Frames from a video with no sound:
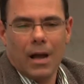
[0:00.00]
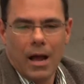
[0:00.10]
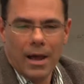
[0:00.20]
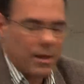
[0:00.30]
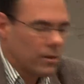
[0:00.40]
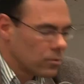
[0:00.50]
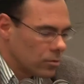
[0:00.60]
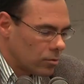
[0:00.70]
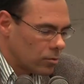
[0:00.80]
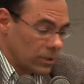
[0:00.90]
I
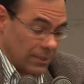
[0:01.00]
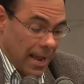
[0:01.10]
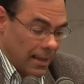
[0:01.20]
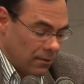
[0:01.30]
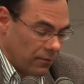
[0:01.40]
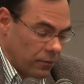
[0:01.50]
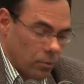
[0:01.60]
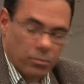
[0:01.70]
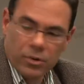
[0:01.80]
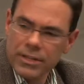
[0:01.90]
resigned
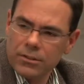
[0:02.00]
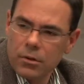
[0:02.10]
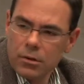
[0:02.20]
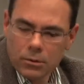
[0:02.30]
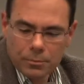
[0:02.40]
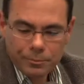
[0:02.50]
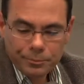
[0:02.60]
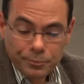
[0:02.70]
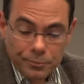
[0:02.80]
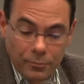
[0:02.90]
from priesthood,
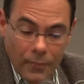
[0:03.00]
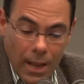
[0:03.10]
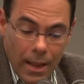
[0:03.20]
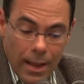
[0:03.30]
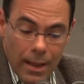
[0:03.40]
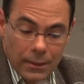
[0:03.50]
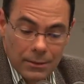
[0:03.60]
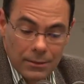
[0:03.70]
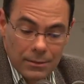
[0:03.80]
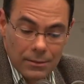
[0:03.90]

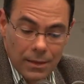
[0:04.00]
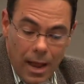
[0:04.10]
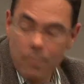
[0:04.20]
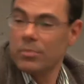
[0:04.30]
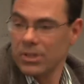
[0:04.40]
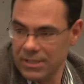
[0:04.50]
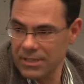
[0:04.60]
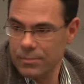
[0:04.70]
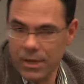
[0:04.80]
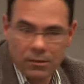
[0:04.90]
and I'm a
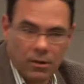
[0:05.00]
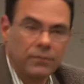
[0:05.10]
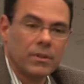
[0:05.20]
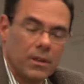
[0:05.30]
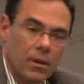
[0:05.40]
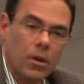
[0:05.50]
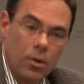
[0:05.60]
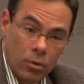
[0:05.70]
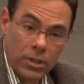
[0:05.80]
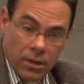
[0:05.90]
participant of the
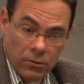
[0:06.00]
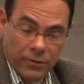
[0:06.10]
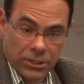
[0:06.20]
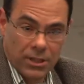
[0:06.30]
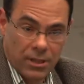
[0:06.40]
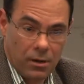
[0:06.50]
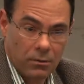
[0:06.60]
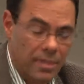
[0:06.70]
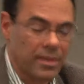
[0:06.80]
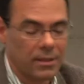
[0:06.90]
União do
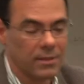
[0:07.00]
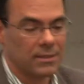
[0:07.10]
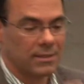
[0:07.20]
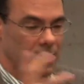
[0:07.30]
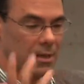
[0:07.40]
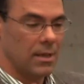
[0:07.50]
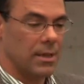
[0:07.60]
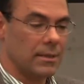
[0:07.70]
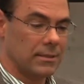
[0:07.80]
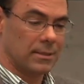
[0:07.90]
Vegetal. I think this
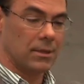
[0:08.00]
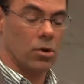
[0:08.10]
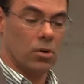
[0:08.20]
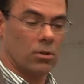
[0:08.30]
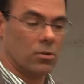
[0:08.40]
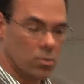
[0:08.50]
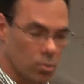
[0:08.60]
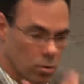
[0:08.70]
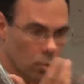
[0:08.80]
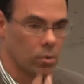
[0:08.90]
is good
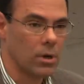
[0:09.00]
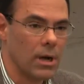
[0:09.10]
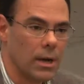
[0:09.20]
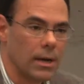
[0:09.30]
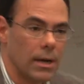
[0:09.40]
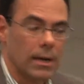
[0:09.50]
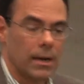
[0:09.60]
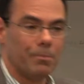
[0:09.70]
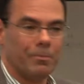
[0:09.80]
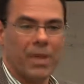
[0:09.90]
to
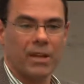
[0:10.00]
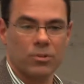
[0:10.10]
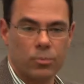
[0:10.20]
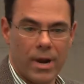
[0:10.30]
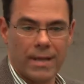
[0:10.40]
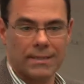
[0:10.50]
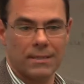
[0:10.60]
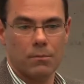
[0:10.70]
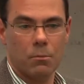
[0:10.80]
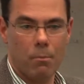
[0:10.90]

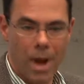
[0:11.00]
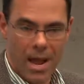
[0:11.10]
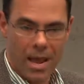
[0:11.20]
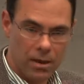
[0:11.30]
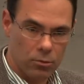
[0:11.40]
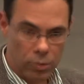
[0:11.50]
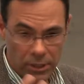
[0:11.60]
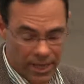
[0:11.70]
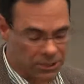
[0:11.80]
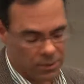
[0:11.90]
express my
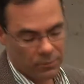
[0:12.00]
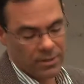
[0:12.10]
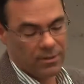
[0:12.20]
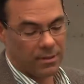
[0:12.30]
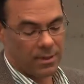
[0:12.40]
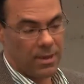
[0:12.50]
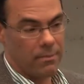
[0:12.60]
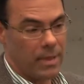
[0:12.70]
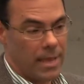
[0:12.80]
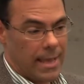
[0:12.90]
relation with the
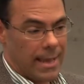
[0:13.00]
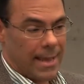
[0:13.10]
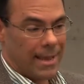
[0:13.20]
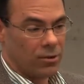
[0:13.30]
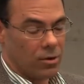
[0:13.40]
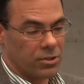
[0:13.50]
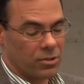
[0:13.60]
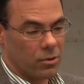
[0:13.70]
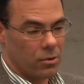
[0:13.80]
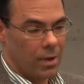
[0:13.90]
theme, and
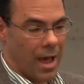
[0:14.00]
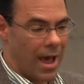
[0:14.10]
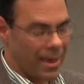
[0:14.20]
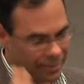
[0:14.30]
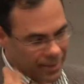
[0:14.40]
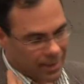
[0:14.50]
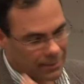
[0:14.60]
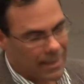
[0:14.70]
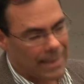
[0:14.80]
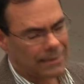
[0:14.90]
also I
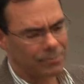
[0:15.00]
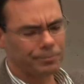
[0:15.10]
think that